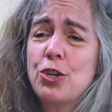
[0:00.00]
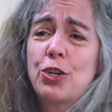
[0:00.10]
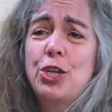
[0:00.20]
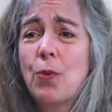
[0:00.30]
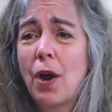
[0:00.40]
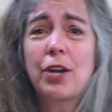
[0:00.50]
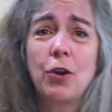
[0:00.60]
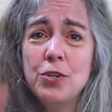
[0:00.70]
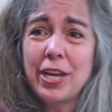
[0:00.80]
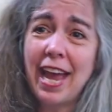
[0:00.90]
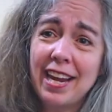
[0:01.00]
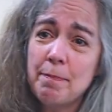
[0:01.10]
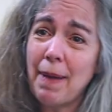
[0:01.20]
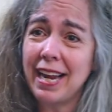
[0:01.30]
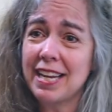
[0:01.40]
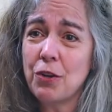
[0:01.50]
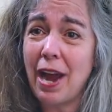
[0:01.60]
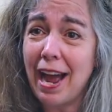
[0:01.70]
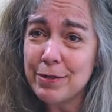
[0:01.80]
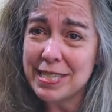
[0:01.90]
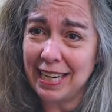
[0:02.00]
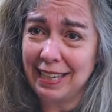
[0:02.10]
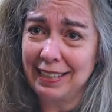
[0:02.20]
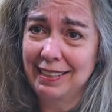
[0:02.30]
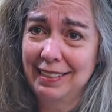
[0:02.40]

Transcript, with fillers: your QR code and you can't get back in your housing.